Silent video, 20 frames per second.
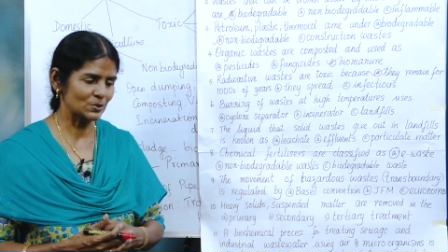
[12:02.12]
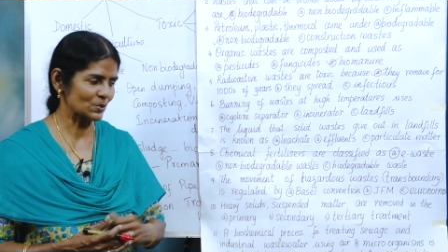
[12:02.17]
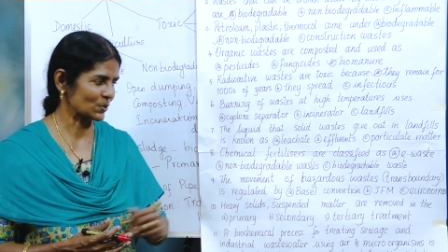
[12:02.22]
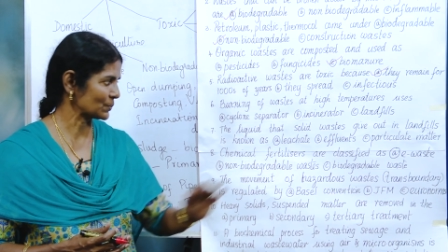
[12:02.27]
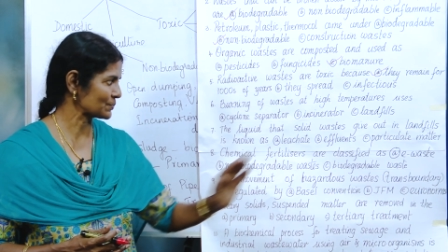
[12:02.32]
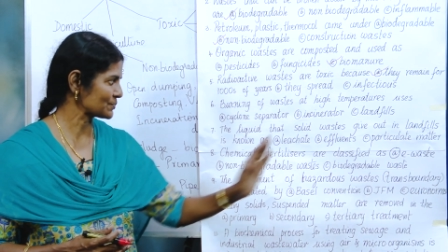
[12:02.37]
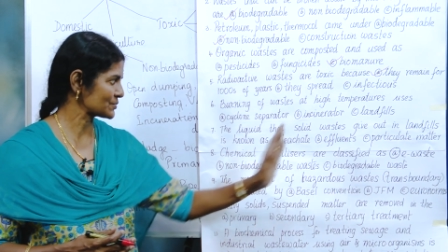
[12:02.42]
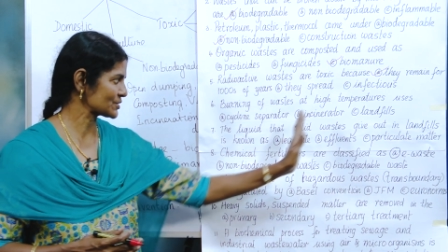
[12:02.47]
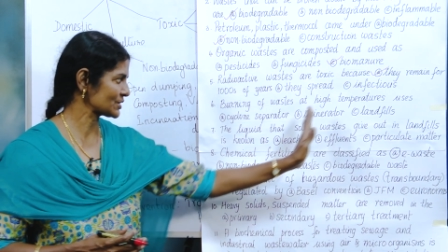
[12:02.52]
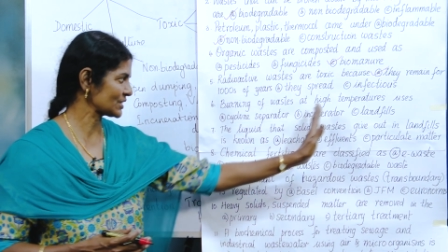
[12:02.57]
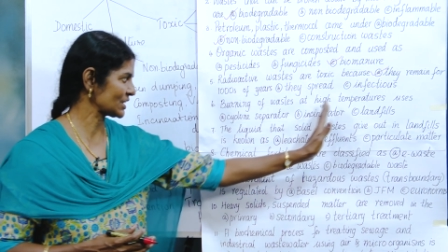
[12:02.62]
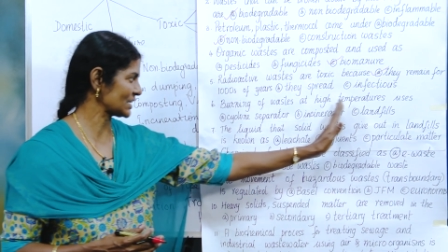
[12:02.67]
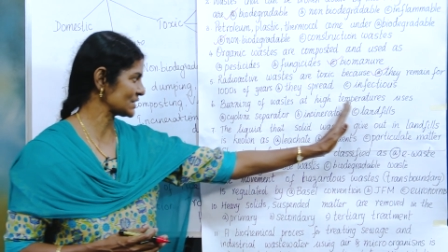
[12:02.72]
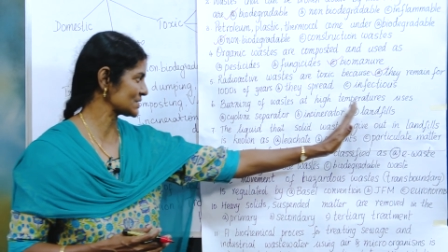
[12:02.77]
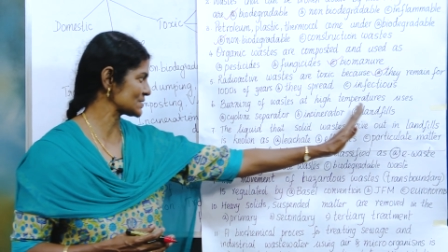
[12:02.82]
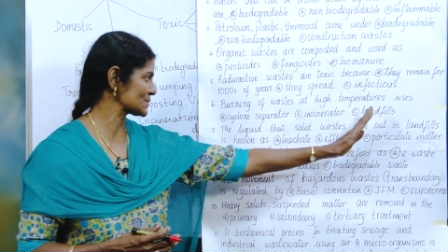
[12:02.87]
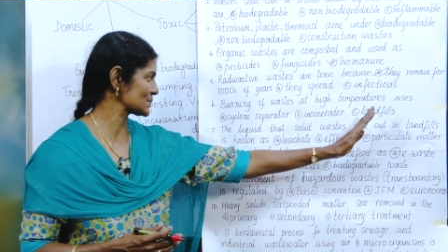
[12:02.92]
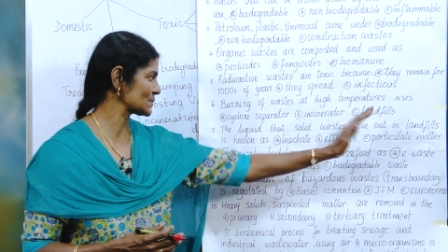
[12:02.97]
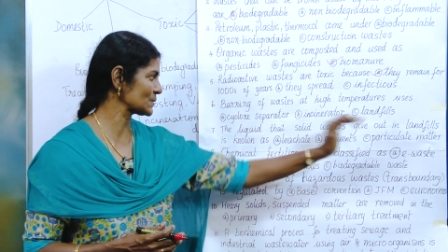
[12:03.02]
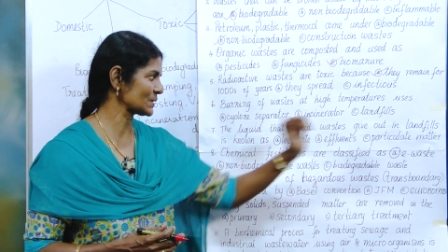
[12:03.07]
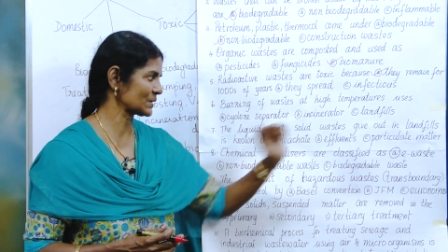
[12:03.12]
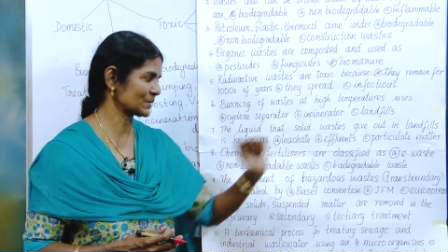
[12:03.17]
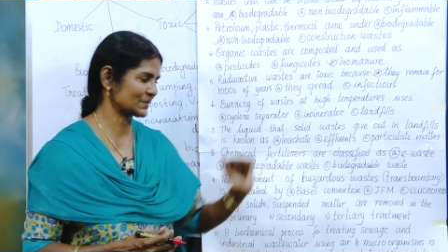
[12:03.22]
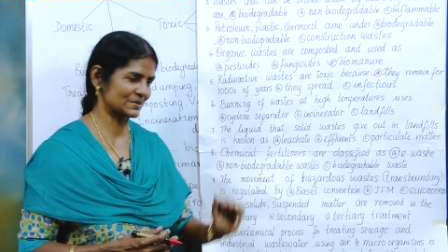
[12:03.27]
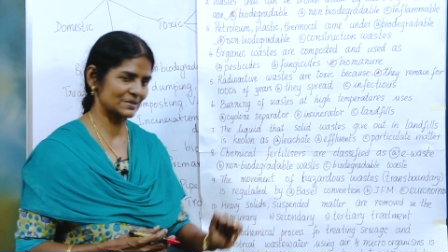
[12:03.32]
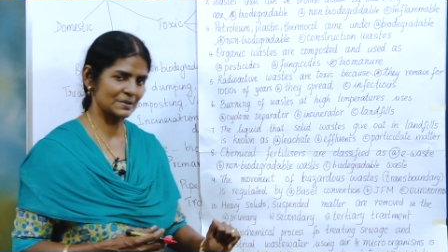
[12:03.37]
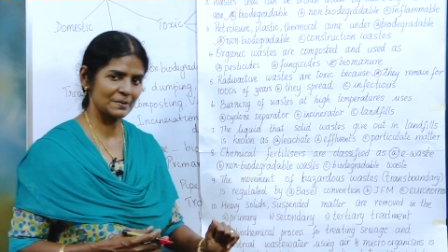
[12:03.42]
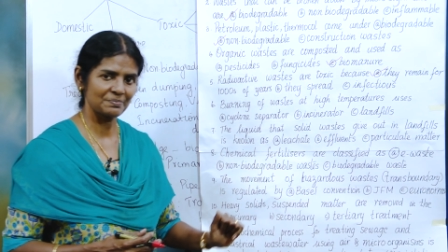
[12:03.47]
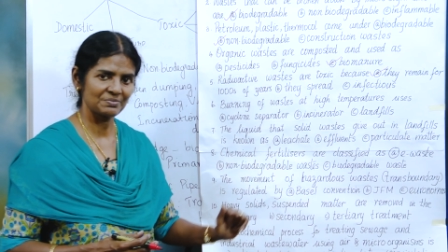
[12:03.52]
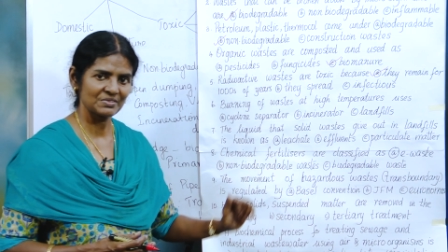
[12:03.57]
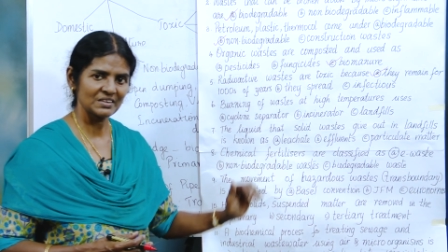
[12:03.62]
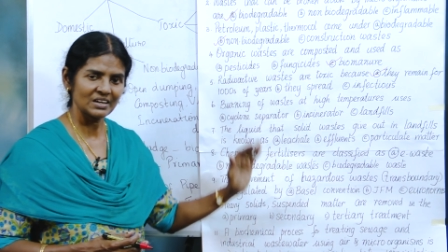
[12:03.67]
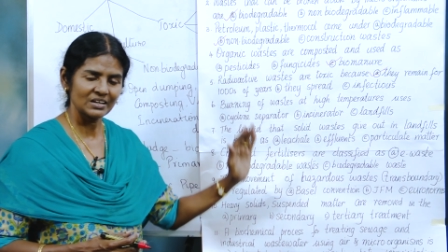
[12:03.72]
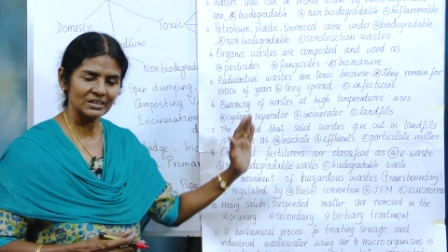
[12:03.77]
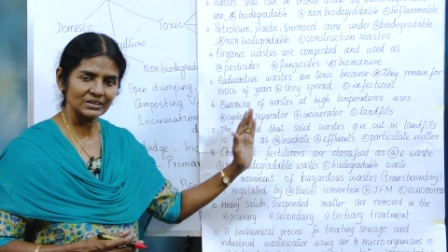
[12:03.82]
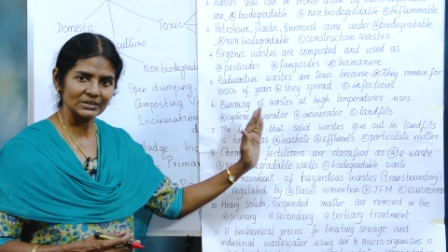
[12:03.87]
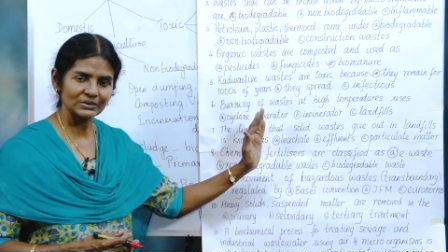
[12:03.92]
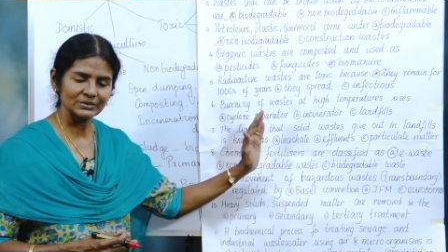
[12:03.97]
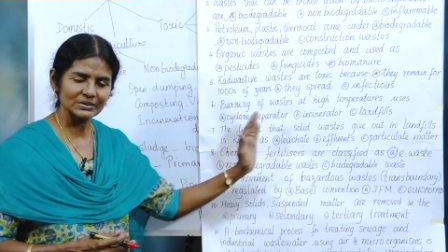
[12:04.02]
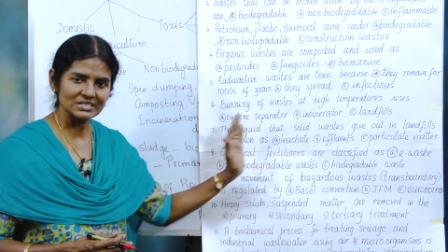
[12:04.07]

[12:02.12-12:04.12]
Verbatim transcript: no so that is ruled out do